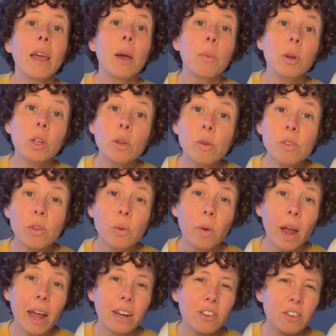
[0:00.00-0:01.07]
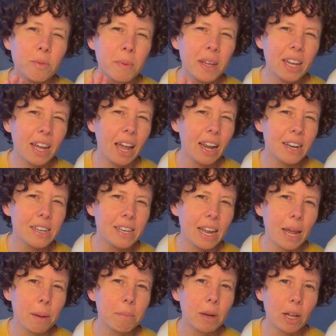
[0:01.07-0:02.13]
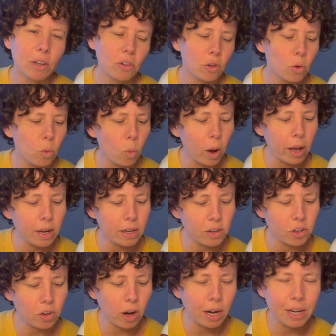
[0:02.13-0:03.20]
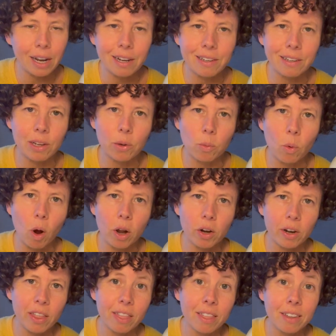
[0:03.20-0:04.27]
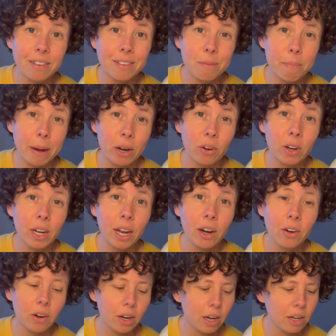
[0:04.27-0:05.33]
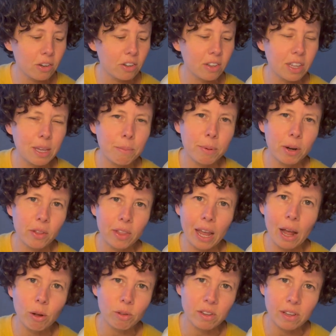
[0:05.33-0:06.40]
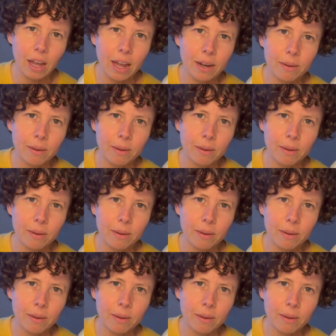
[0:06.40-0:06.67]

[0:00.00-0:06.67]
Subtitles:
And when you use a rag, just make it kind of damp, not too wet, and try not to get water in this bearing area. Just keep it on the outside.